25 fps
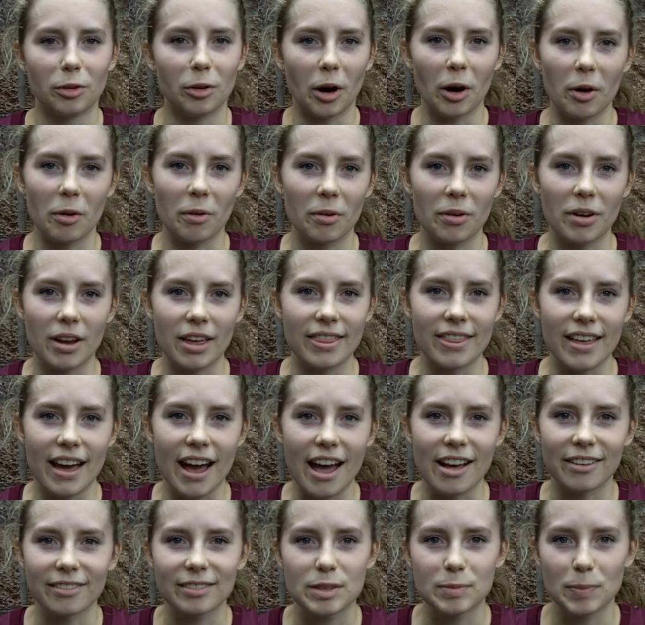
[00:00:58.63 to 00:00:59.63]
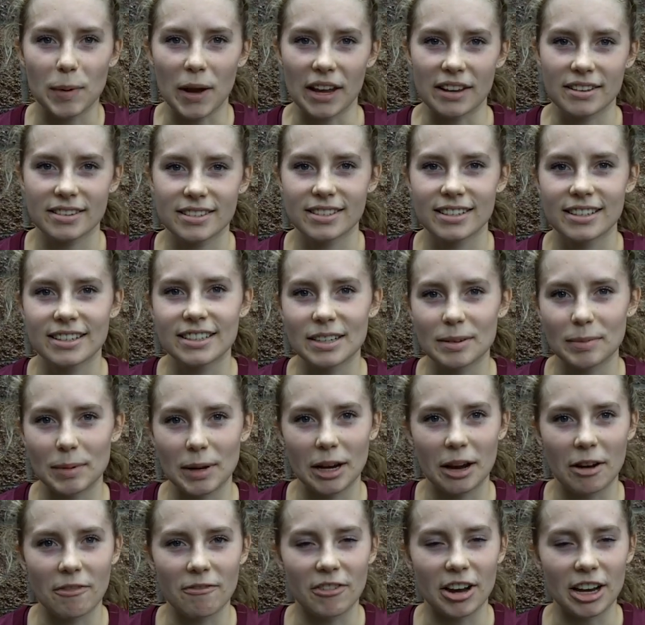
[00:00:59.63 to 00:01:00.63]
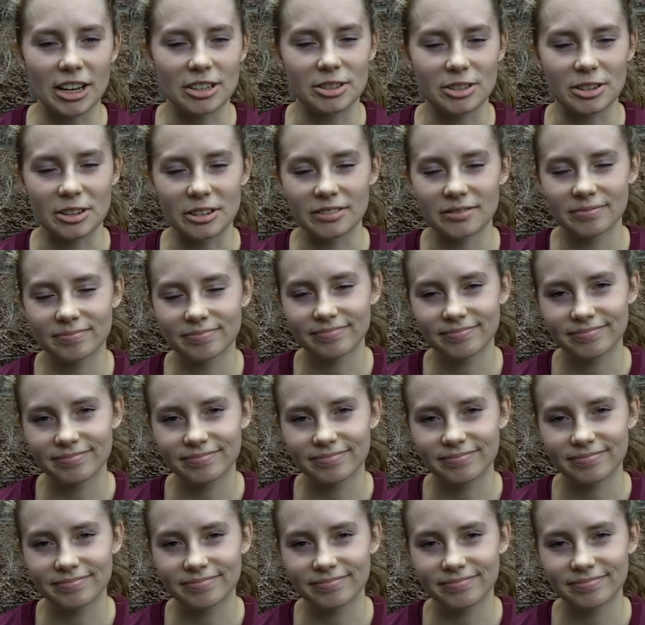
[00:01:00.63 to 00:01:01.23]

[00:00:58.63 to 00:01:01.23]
grow in that space to become faster.